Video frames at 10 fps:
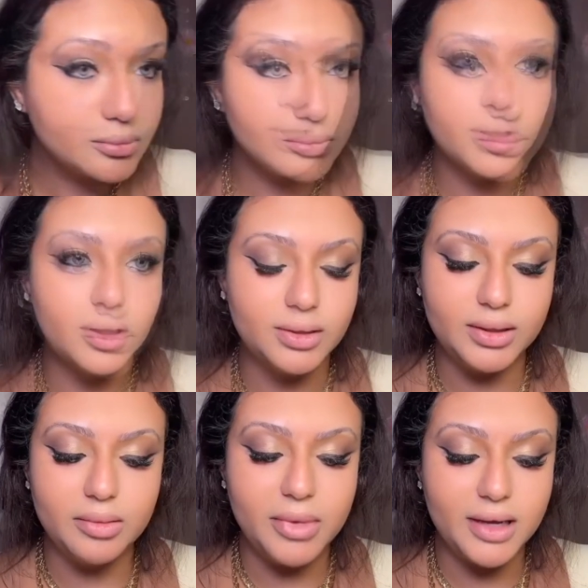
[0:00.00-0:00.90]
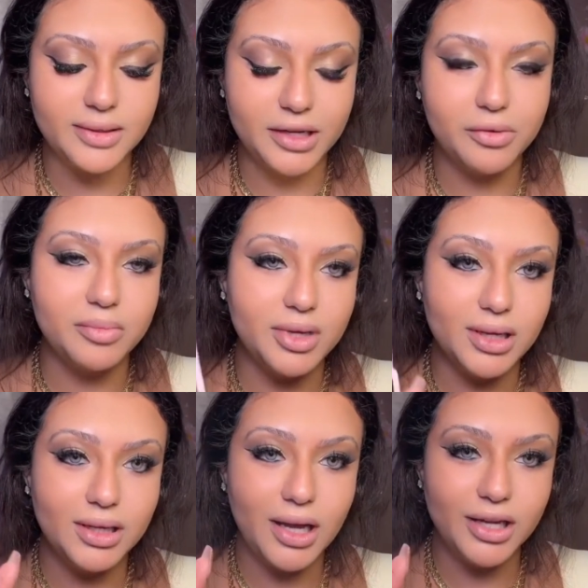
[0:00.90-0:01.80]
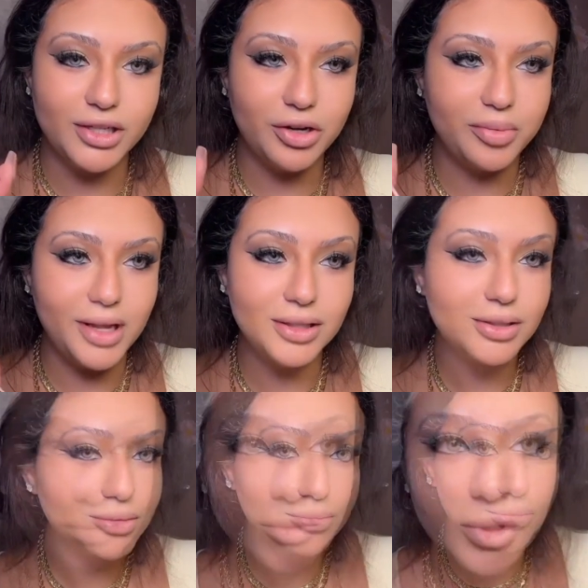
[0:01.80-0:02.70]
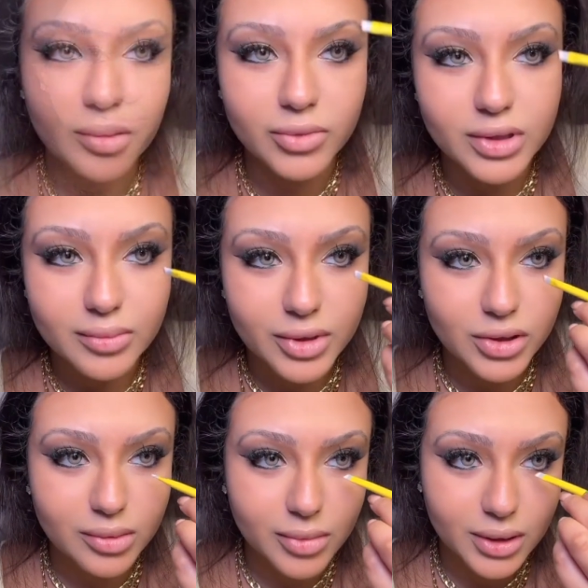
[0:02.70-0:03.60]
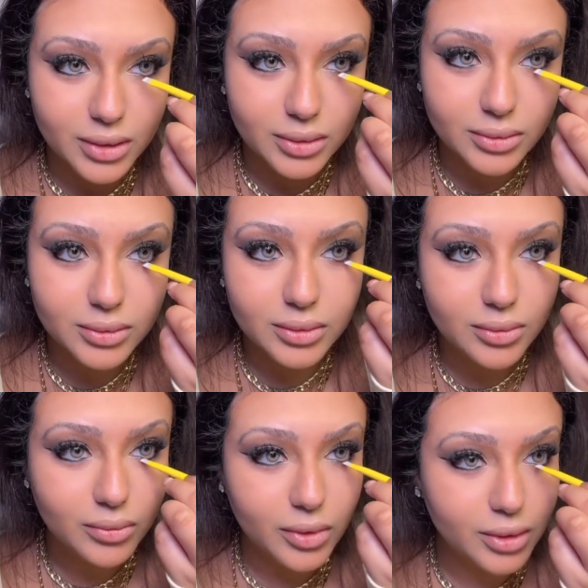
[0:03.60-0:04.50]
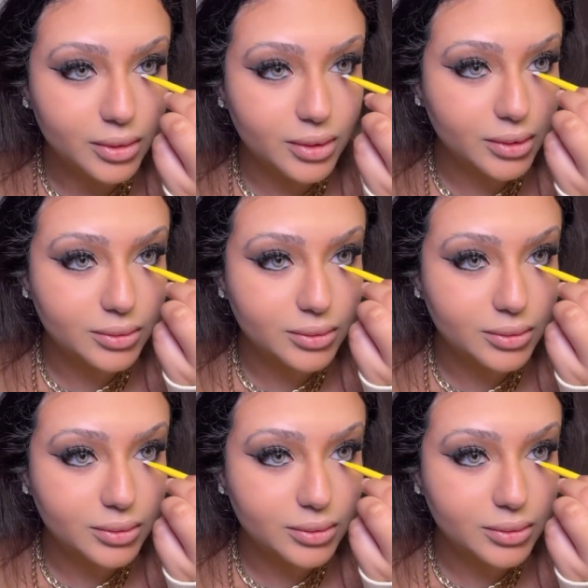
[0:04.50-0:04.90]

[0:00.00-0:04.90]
This is the MAC Stay With Me eyeshadow palette. I'm just smudging my waterline,